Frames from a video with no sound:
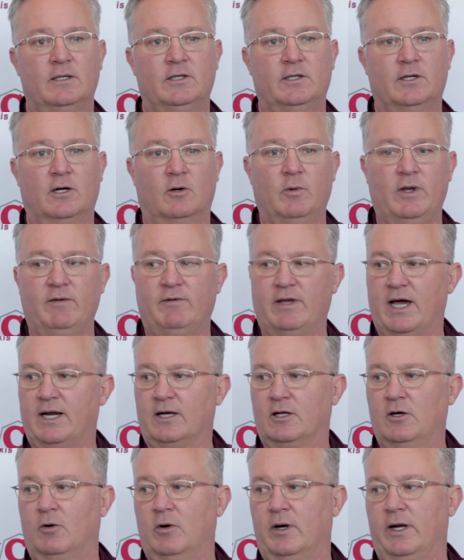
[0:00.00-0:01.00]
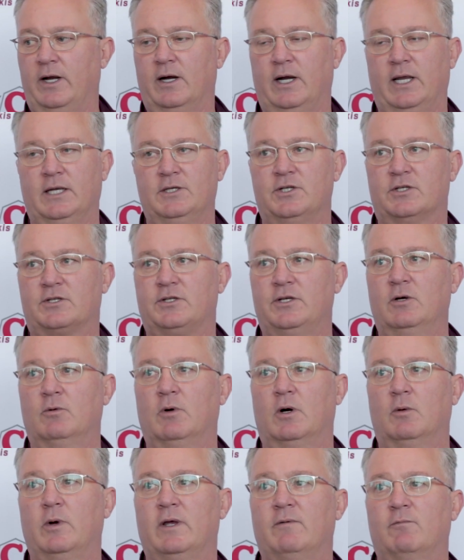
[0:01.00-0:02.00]
you know, we've got to go in there and just do
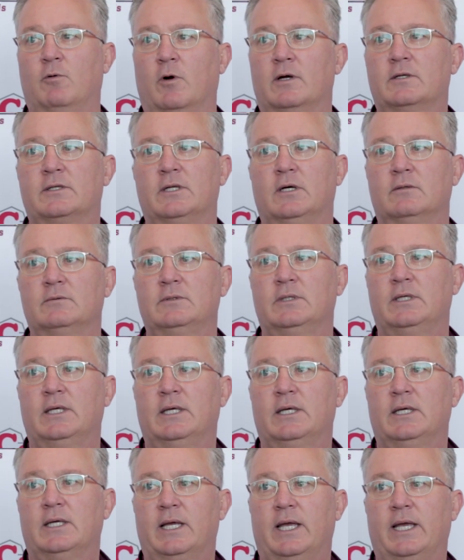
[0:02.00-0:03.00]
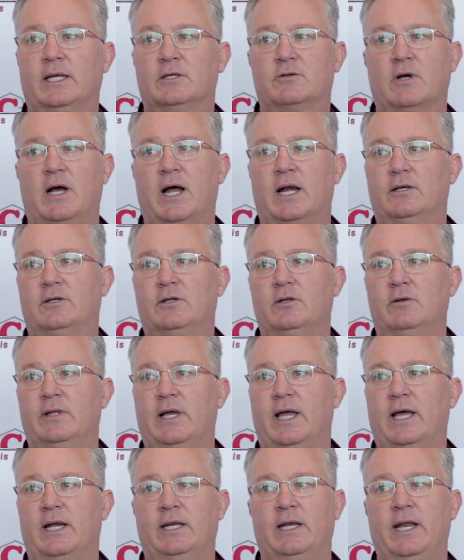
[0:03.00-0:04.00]
what we've worked on and try to do
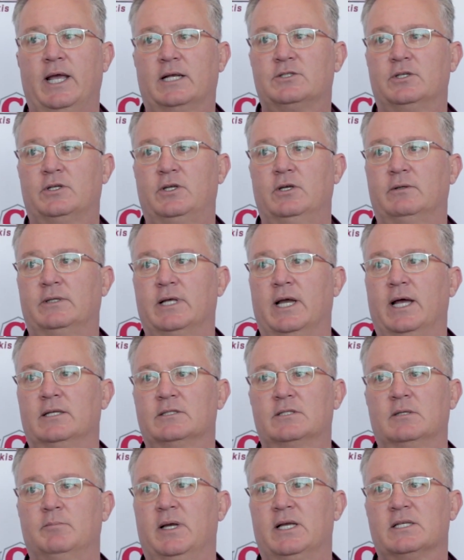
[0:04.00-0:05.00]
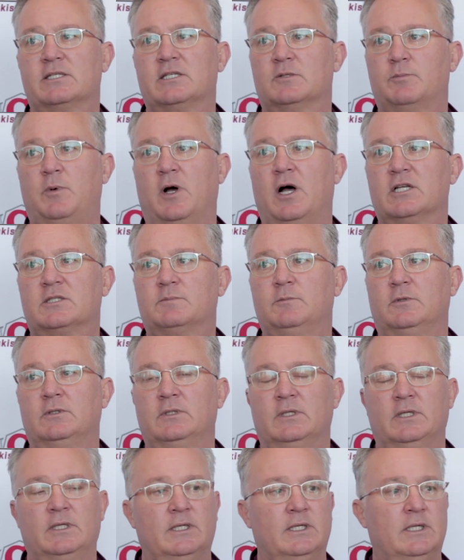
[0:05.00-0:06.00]
that and execute that as the best as possible.
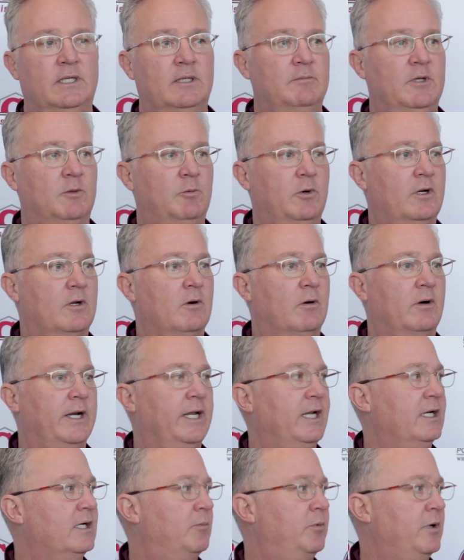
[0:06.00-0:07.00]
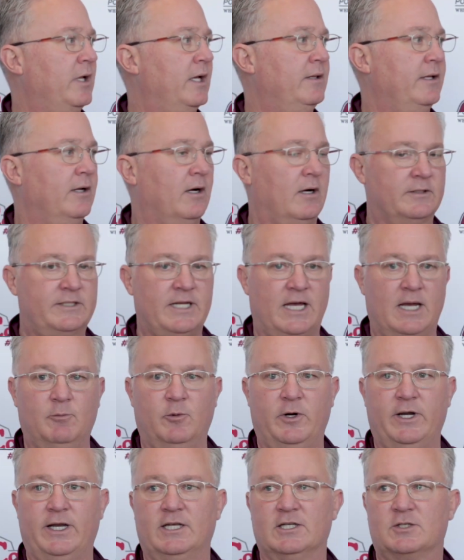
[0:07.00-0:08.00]
I mean, we're going in to play the
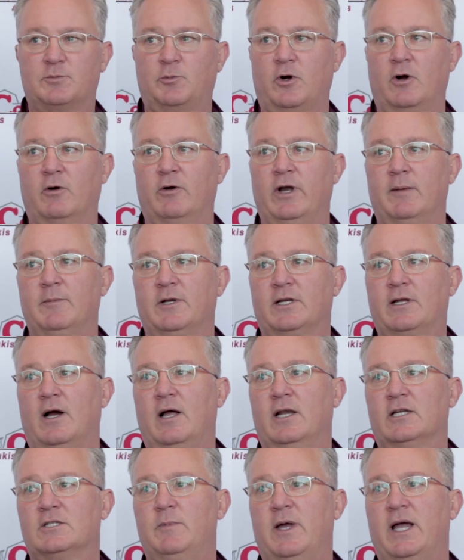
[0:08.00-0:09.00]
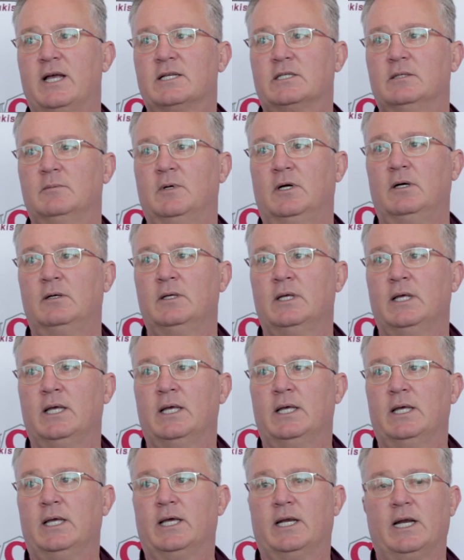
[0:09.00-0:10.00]
all-time winningest program in college basketball.
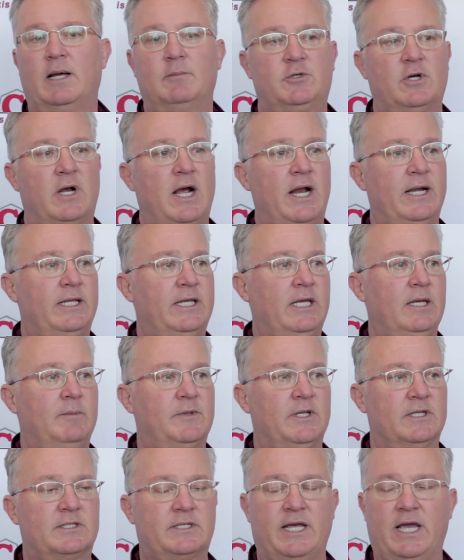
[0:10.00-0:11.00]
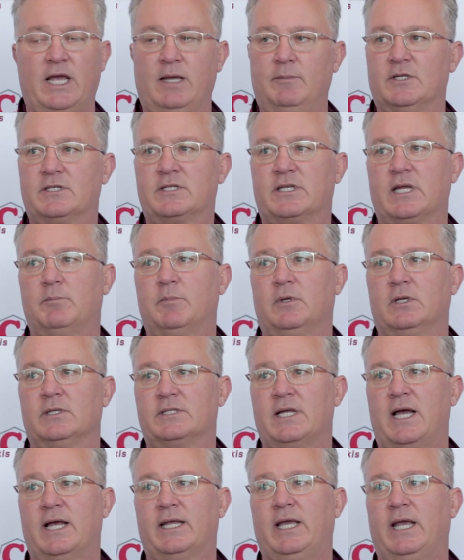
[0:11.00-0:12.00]
And I'm trying to keep this game as simple
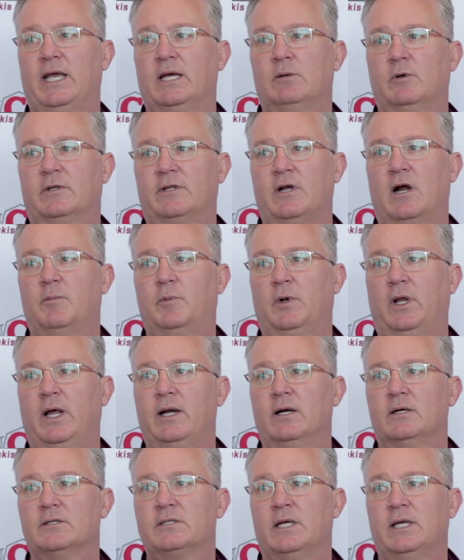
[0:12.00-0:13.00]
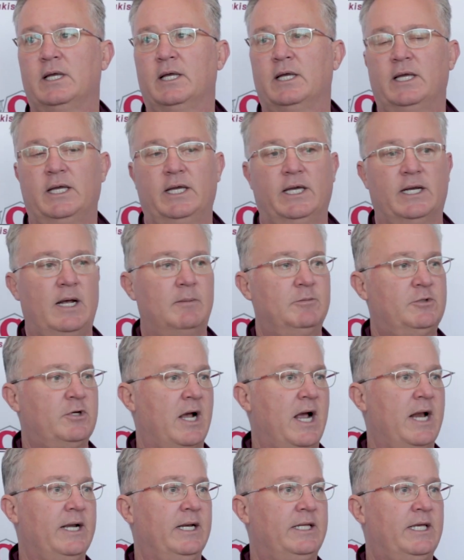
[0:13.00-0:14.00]
as I can with our players. And I'm
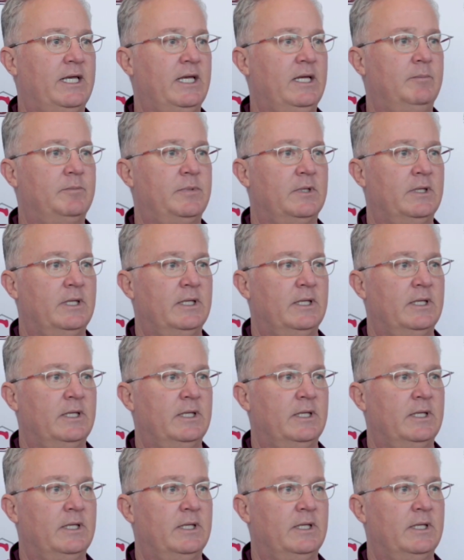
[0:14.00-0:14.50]
trying to keep